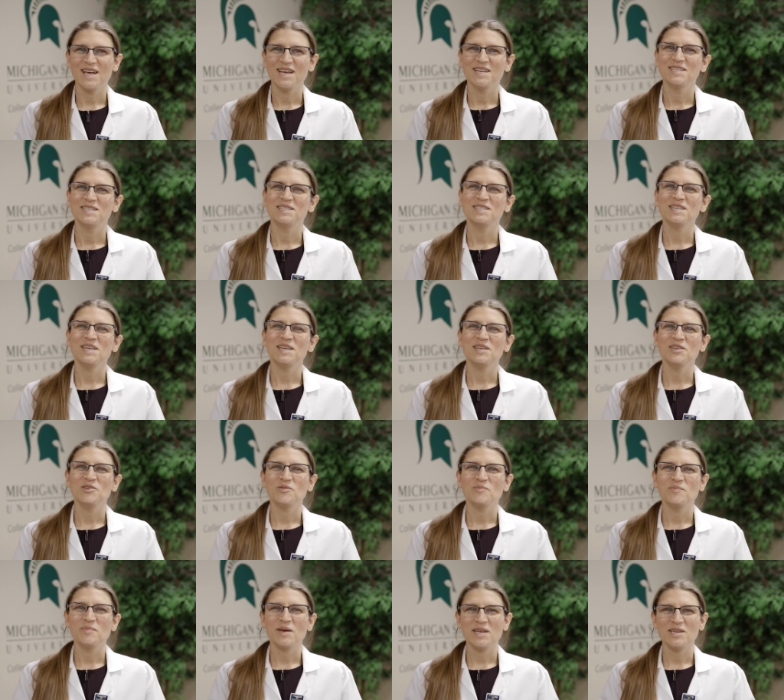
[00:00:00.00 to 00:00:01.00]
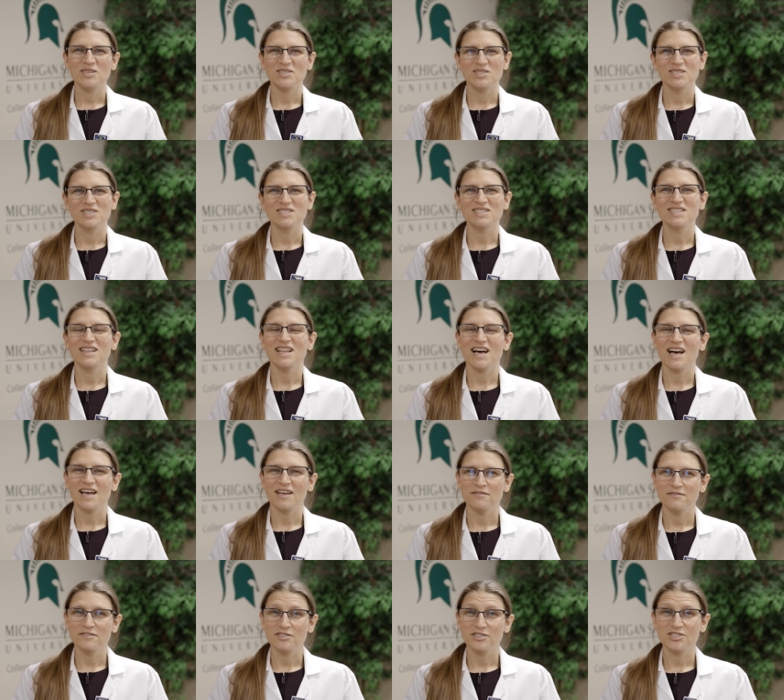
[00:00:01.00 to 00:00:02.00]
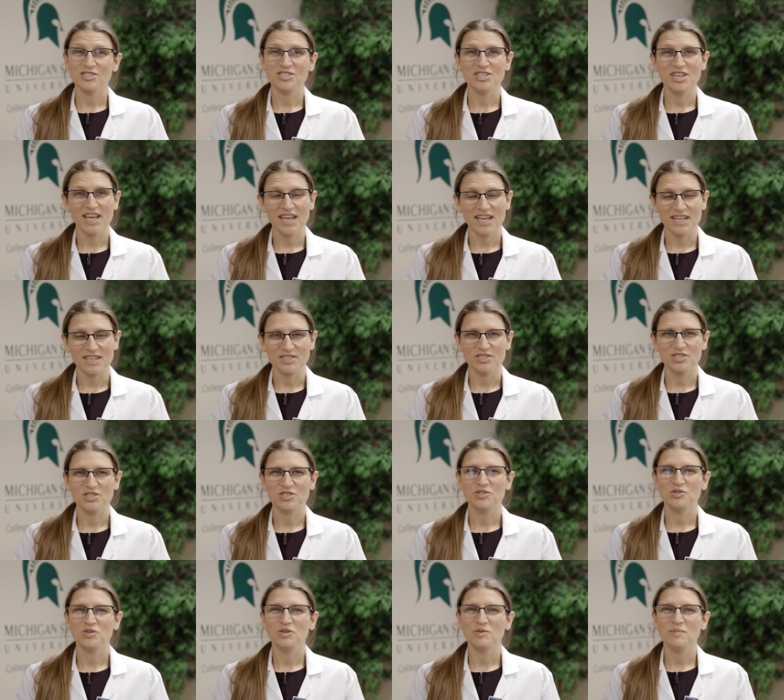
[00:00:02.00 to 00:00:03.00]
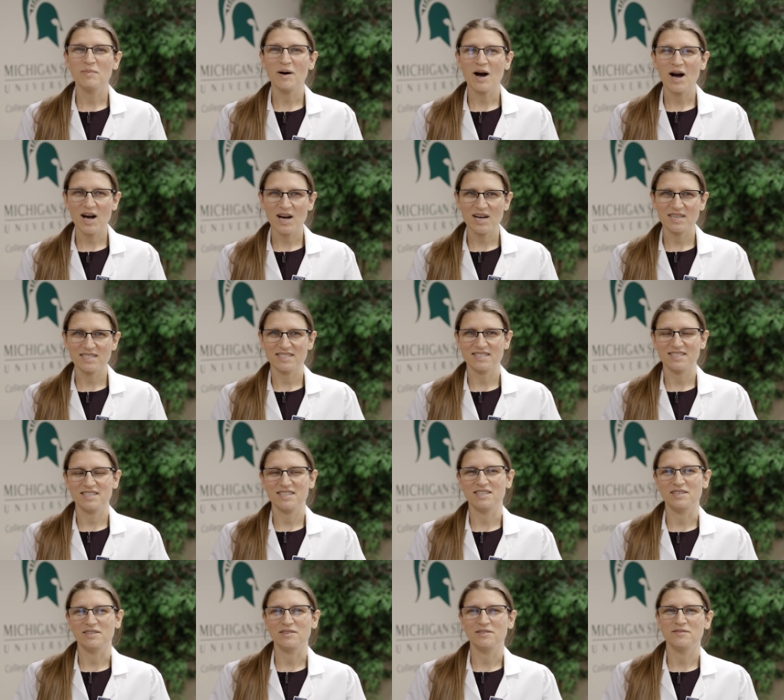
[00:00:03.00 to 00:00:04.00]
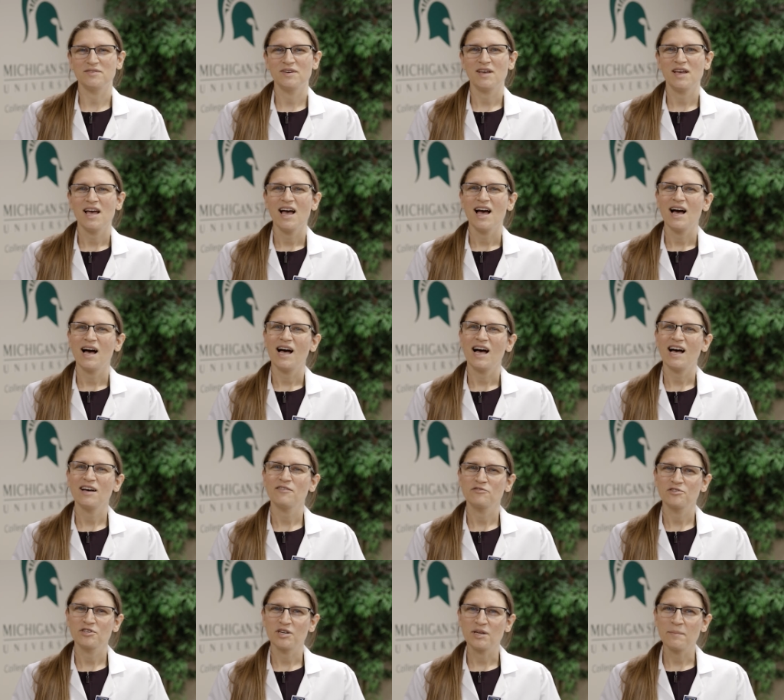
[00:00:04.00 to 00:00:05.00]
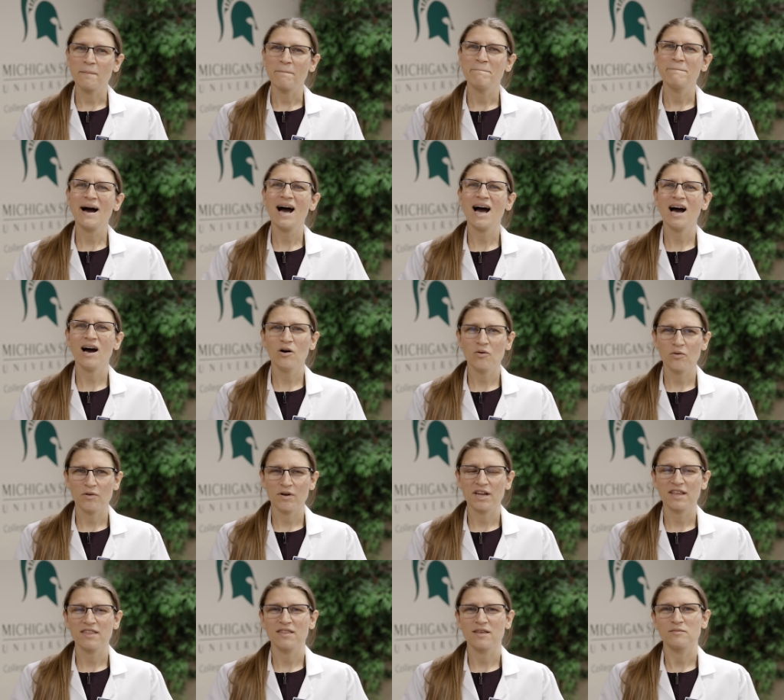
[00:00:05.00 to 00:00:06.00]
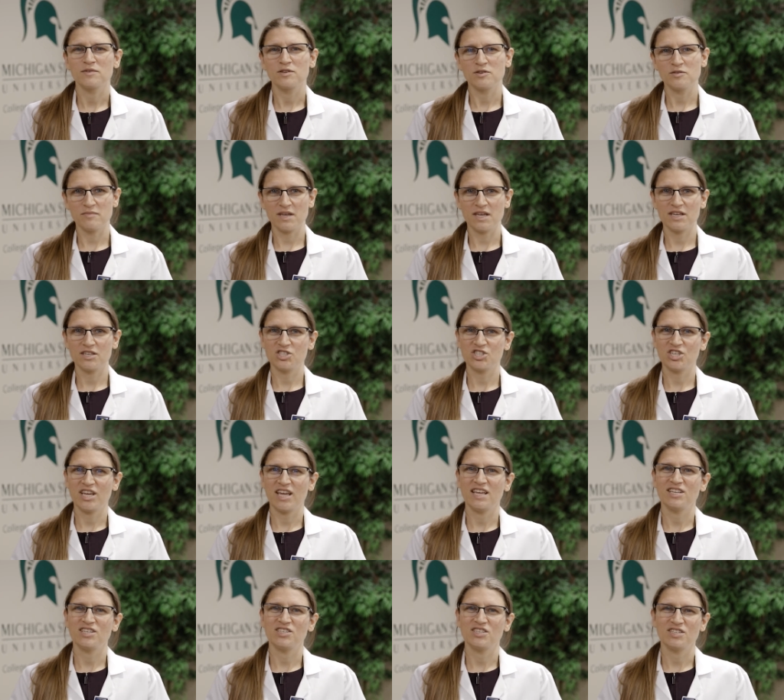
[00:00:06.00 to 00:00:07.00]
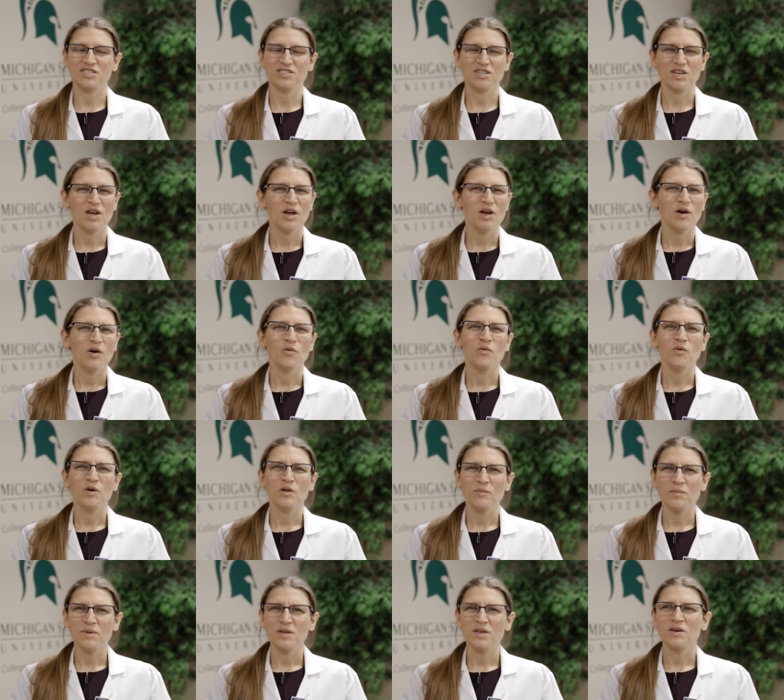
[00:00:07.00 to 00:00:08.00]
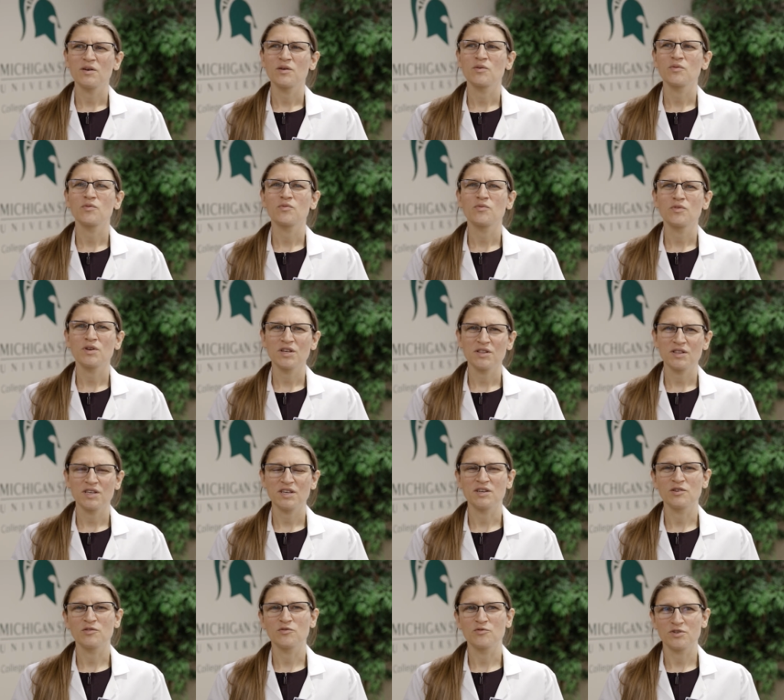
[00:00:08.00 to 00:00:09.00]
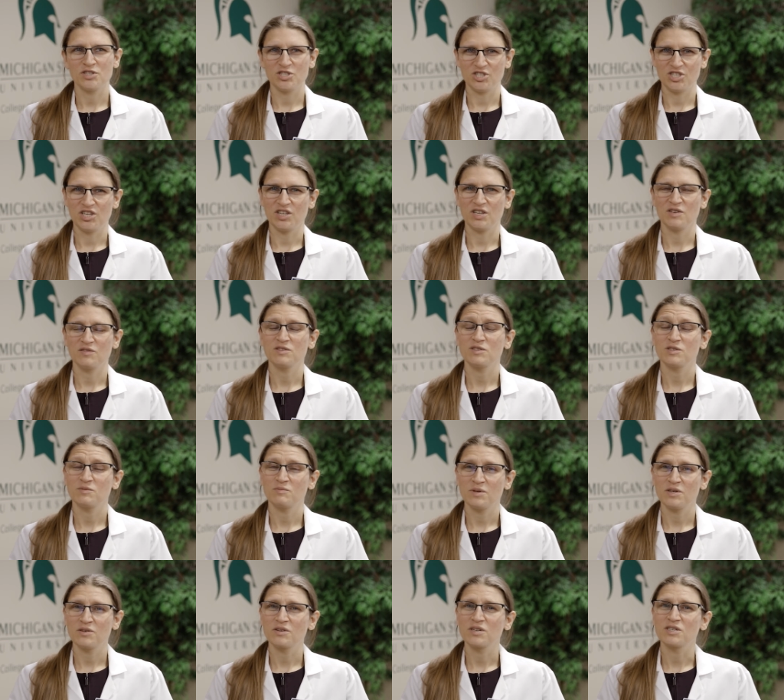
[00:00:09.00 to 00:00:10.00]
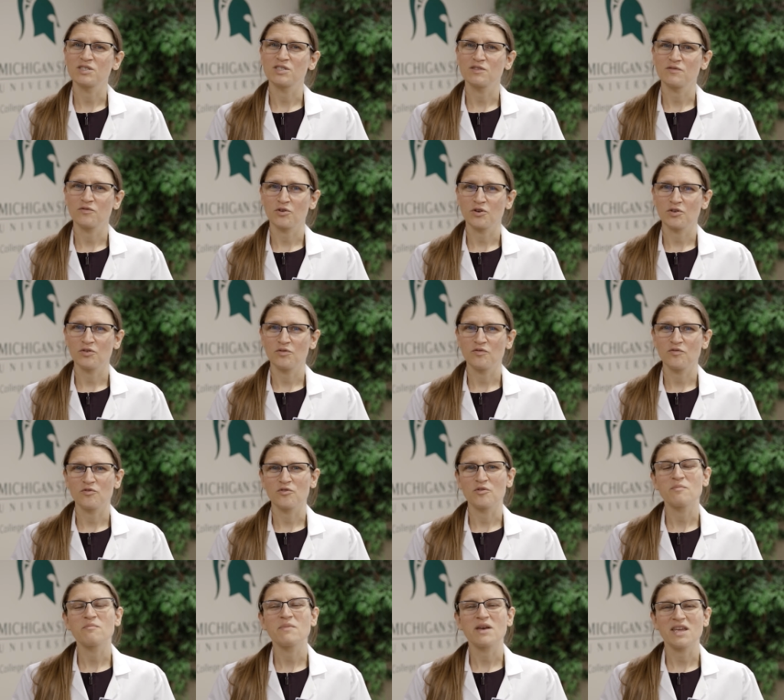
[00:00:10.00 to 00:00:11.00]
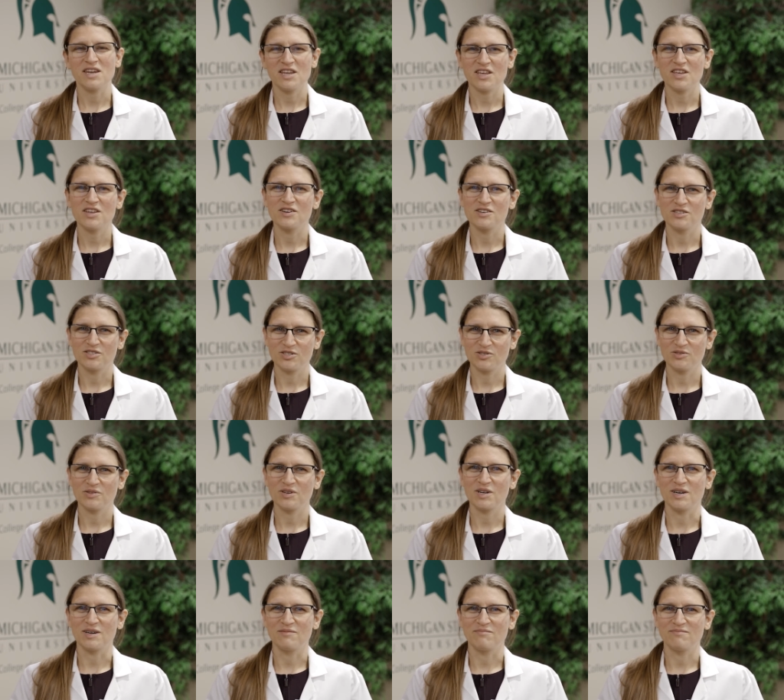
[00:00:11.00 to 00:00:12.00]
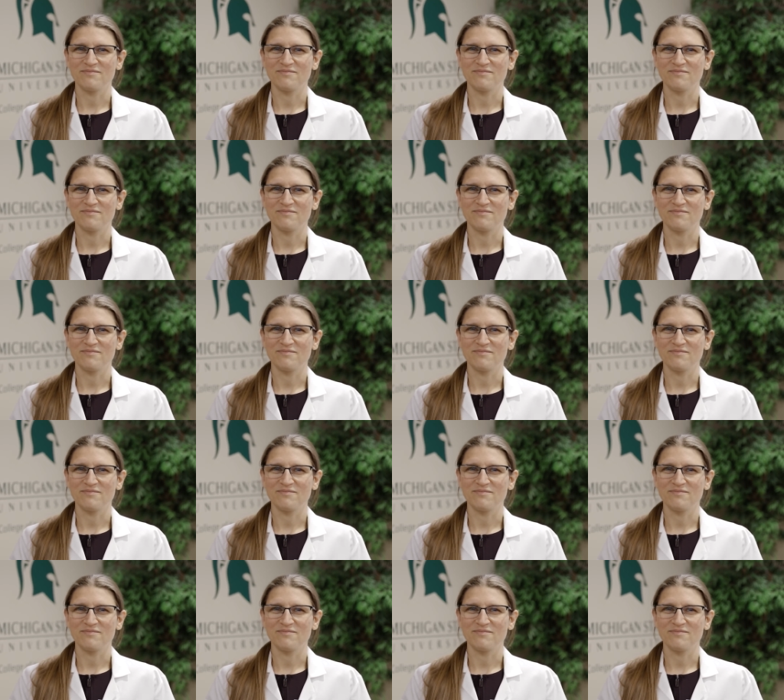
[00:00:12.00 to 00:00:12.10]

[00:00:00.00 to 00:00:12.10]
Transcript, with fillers: Seeing your patient's lives change to the positive after empowering them to make changes will be a really enriching experience for you for many years to come.